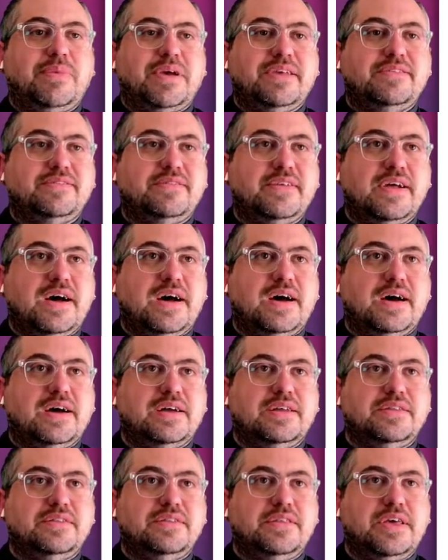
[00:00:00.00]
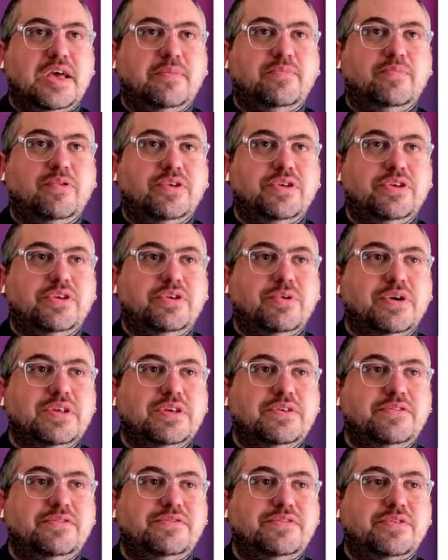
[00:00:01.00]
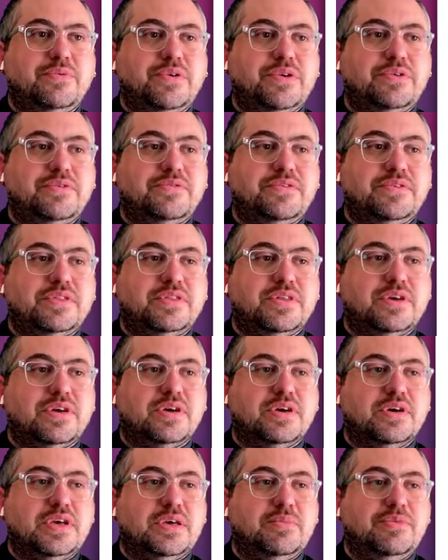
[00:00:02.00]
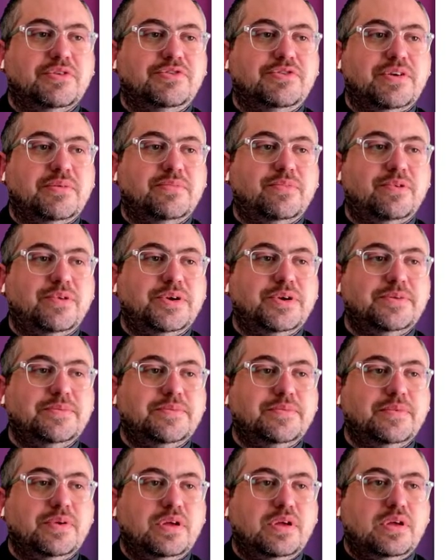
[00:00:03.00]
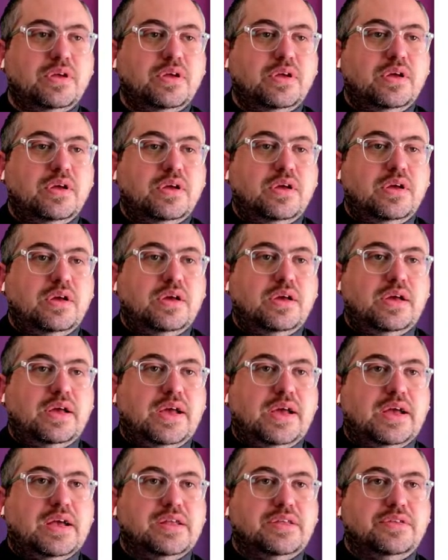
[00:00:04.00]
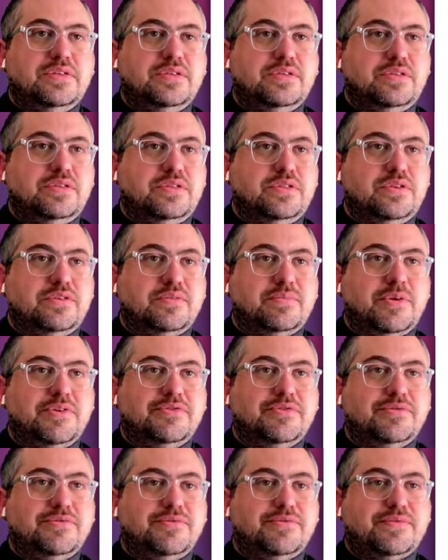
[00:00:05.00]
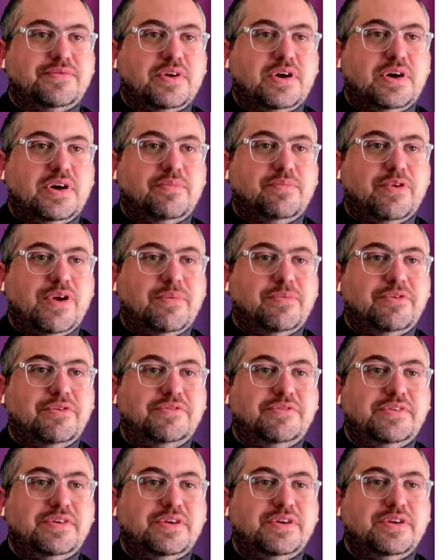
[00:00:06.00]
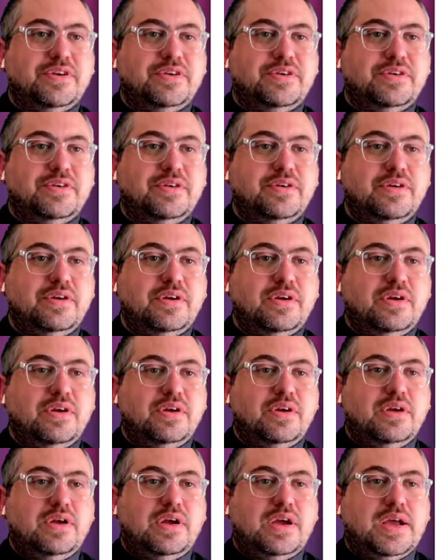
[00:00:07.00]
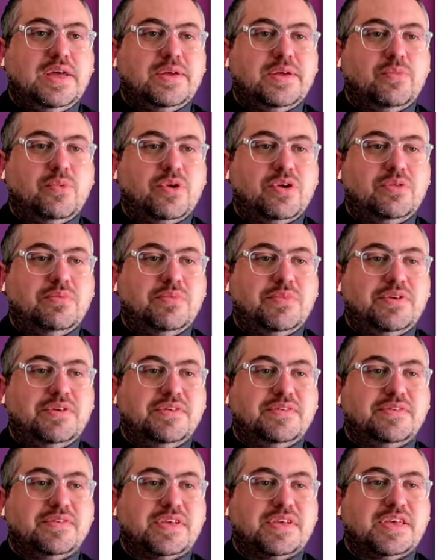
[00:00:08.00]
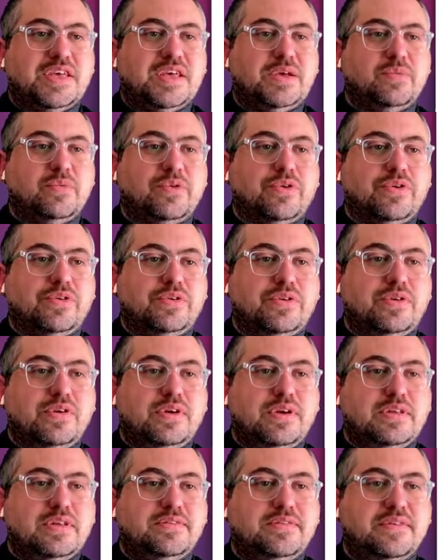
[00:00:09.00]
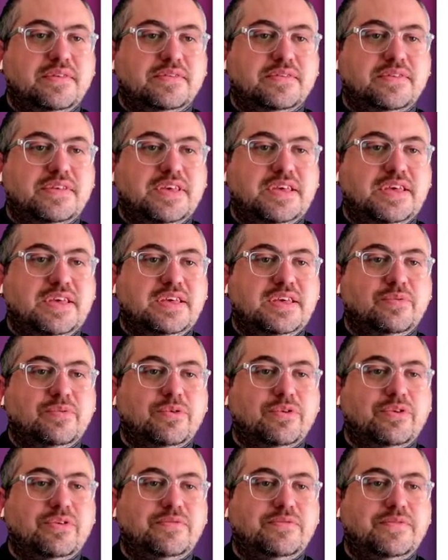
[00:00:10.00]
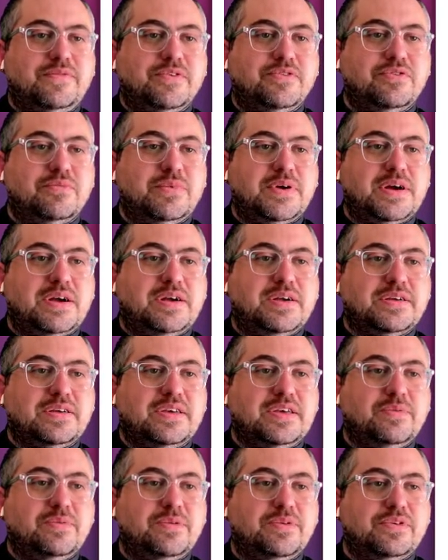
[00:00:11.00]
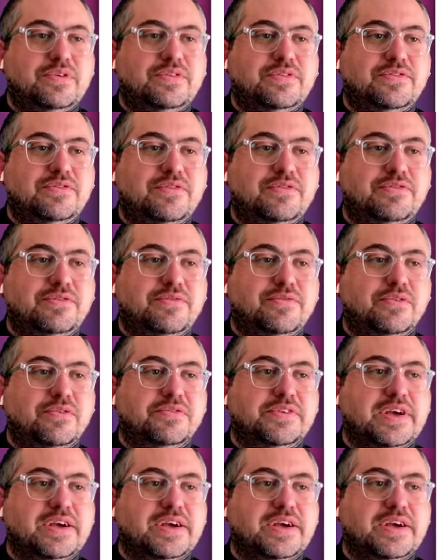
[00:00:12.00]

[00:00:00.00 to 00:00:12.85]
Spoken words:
based on the endpoint you want to use. So we're using the image endpoint. And there's a bunch of parameters here. And then one of them is a keyword. And it says keyword filtered by keyword, the search full